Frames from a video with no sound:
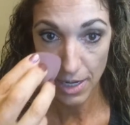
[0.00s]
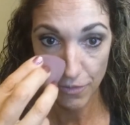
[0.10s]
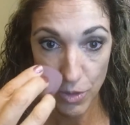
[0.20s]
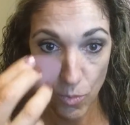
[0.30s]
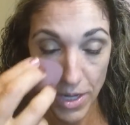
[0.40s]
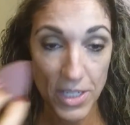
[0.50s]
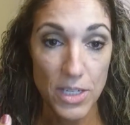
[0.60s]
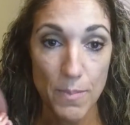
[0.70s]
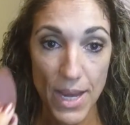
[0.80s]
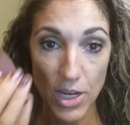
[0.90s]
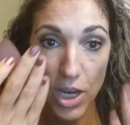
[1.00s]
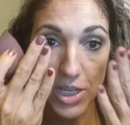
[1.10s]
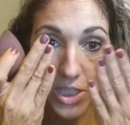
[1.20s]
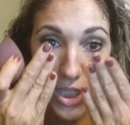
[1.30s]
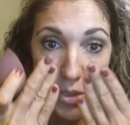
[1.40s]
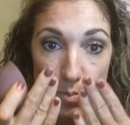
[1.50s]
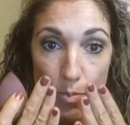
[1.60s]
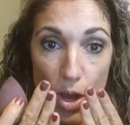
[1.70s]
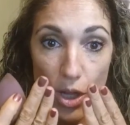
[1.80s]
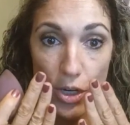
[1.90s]
if you wanted to make a
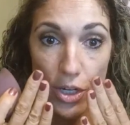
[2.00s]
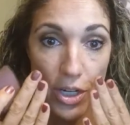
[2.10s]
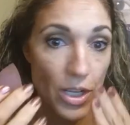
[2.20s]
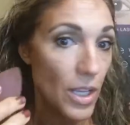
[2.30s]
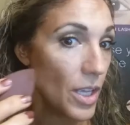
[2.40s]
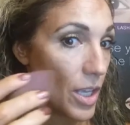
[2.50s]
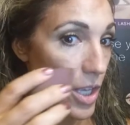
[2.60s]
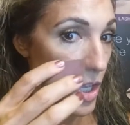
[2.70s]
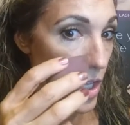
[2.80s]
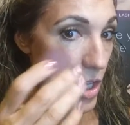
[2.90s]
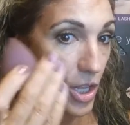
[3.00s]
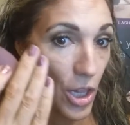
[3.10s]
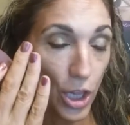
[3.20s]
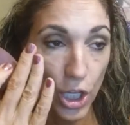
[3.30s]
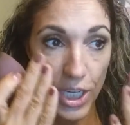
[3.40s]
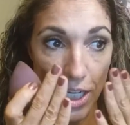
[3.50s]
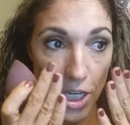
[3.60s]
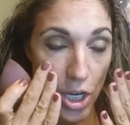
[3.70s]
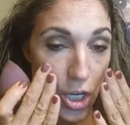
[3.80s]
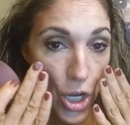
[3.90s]
smaller
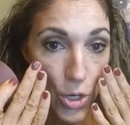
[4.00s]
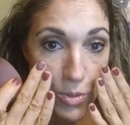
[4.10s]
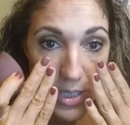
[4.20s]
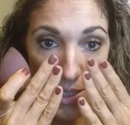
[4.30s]
looking nose.